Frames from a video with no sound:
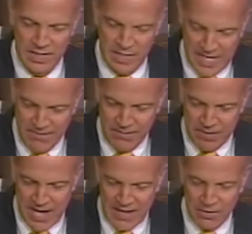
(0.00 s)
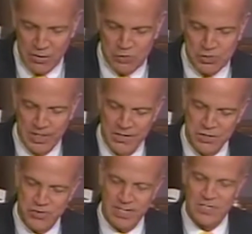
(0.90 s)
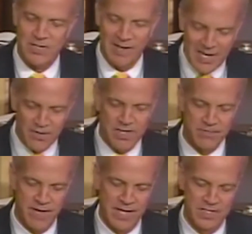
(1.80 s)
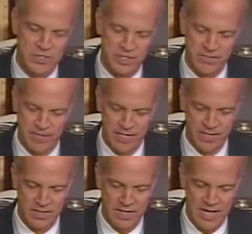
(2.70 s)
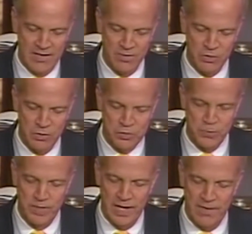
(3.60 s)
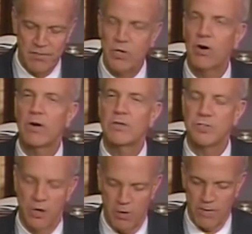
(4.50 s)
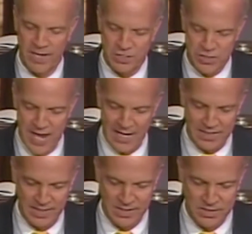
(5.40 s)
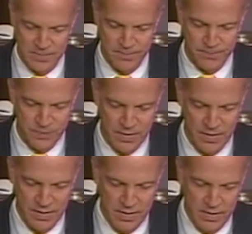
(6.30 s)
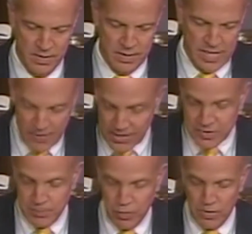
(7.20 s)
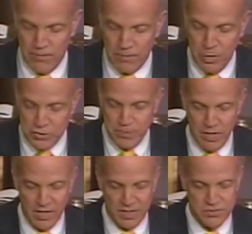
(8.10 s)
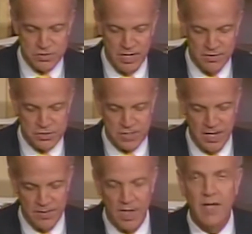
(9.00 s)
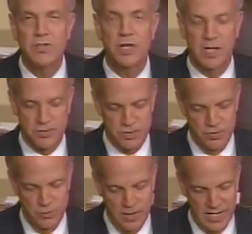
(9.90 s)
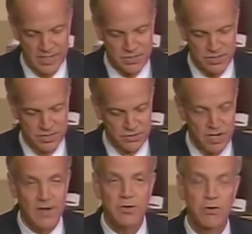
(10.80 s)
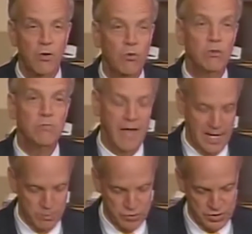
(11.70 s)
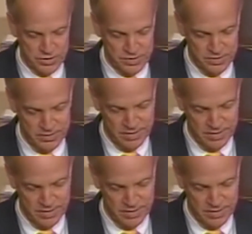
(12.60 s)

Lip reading: Even if the agricultural industry is later invited to the event, agriculture would have the cards already stacked against them. I think it's important for most Americans to understand that HSUS is not your local animal shelter.